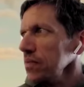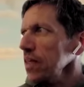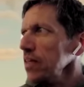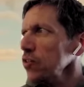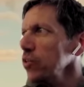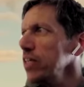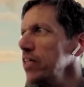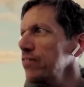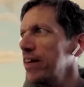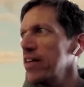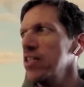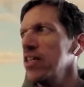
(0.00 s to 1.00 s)
So these
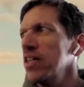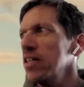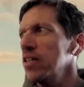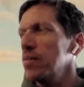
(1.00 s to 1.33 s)
fungi,